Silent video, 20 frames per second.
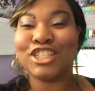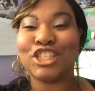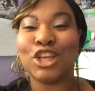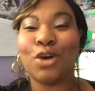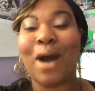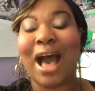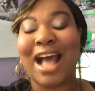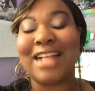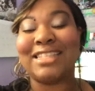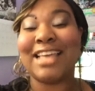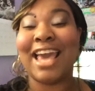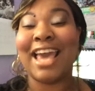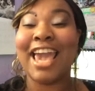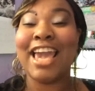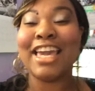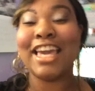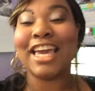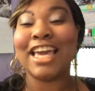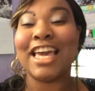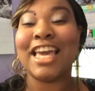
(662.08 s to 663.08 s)
So I
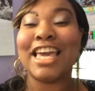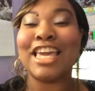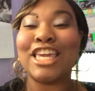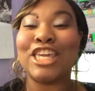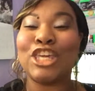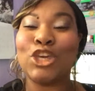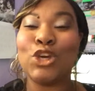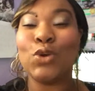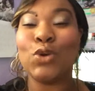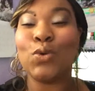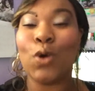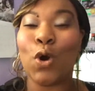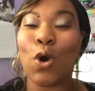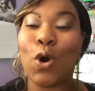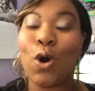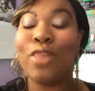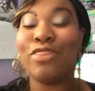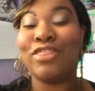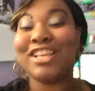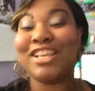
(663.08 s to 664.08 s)
take you
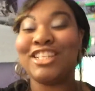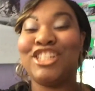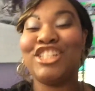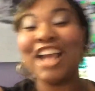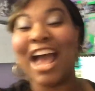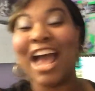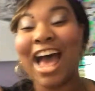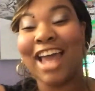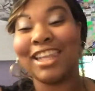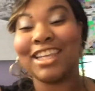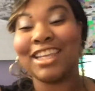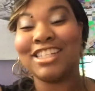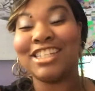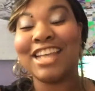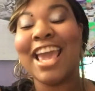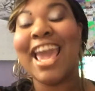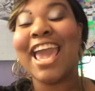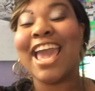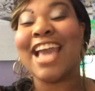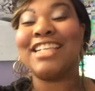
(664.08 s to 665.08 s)
on this challenge
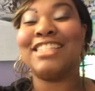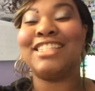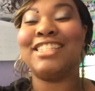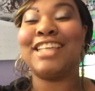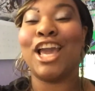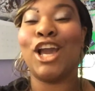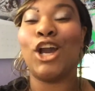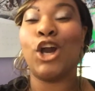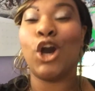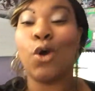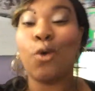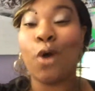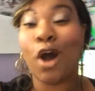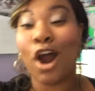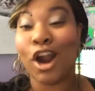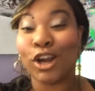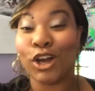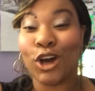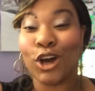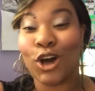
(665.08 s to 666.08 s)
and say, go
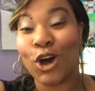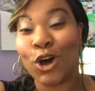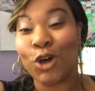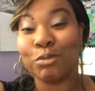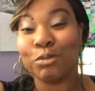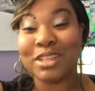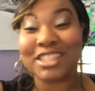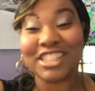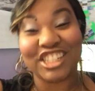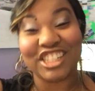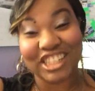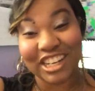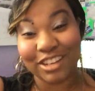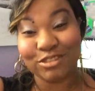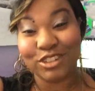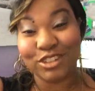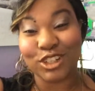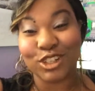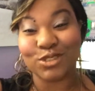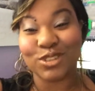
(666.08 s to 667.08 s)
hard or go home, as
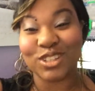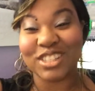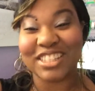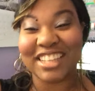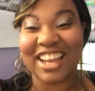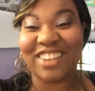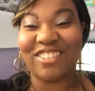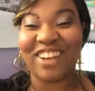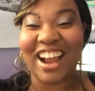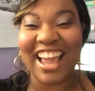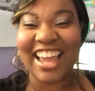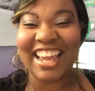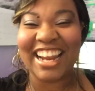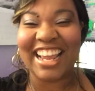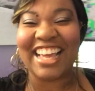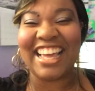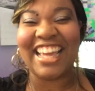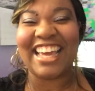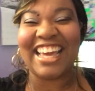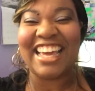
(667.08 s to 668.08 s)
Jeff Chills would say, right?
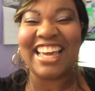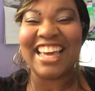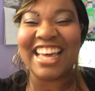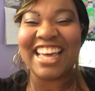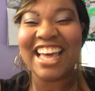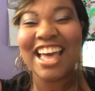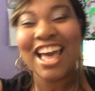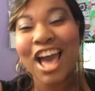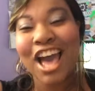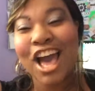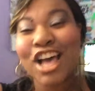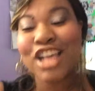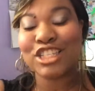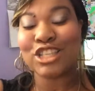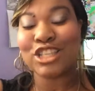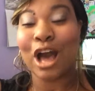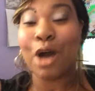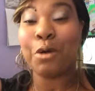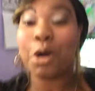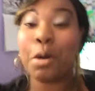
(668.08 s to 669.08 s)

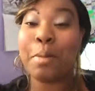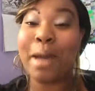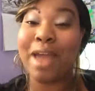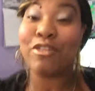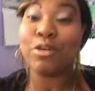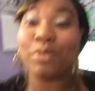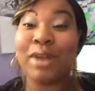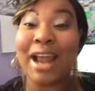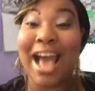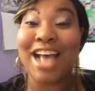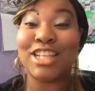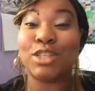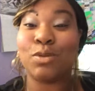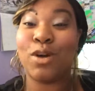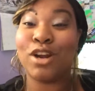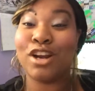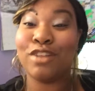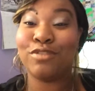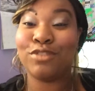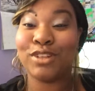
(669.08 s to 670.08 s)
So I hope everyone has a
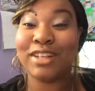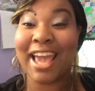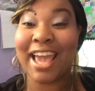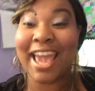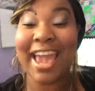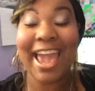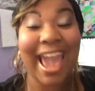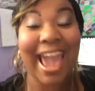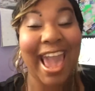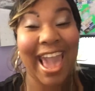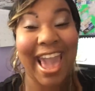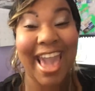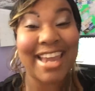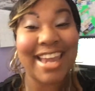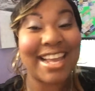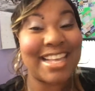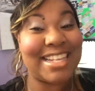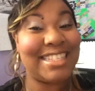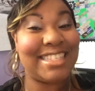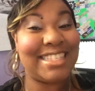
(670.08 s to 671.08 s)
wonderful day,
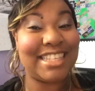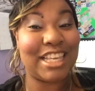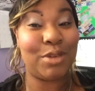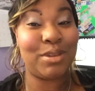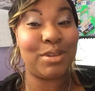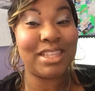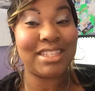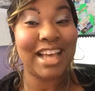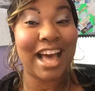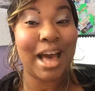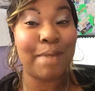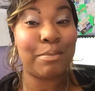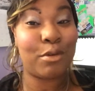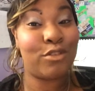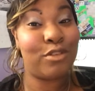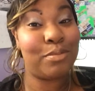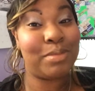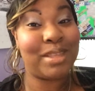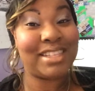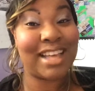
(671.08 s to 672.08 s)
and see you at the top
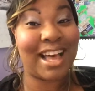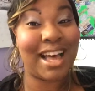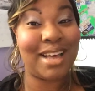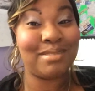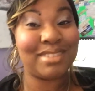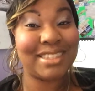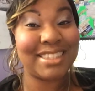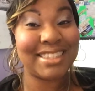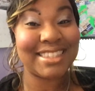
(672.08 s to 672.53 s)
or from the top.